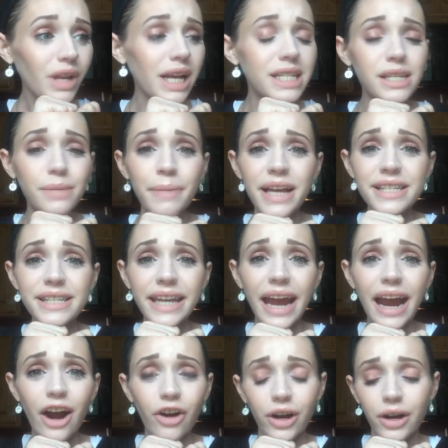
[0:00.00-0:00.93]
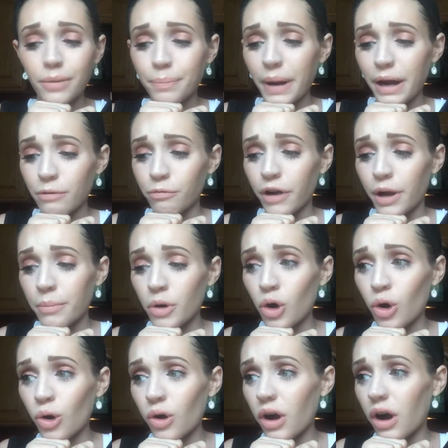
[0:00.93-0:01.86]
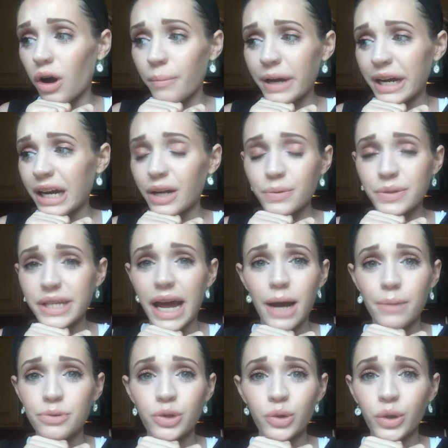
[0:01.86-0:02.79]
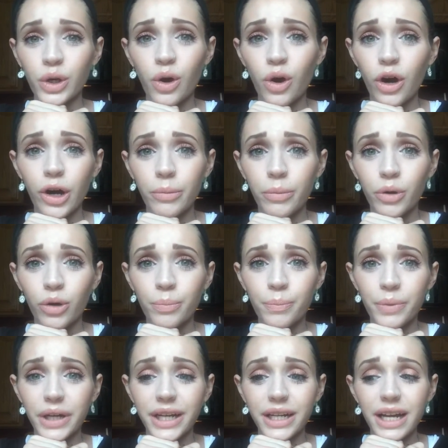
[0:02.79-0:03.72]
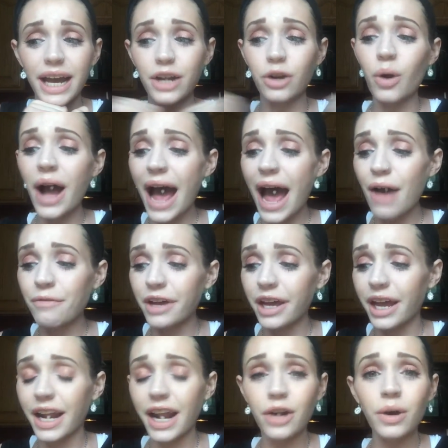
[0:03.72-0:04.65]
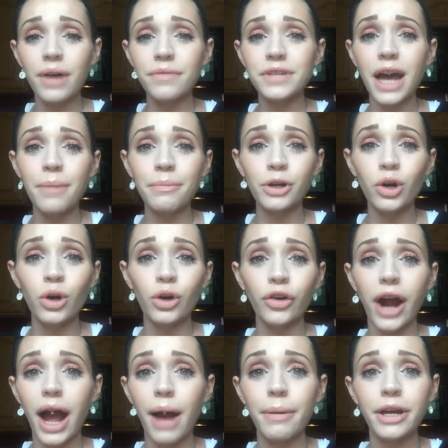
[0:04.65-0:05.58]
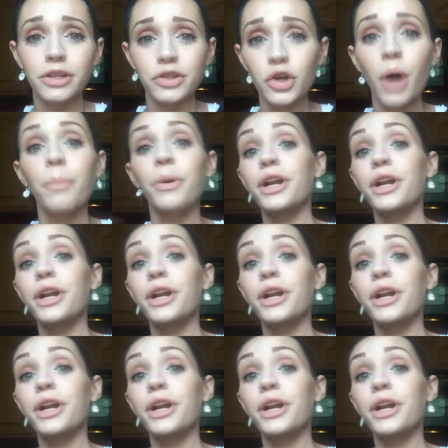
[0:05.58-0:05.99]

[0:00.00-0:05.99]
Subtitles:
It's a mascara by Rimmel. Oh my God, it was absolutely horrible. But I don't have it, and I don't have time to go and grab it, so I'll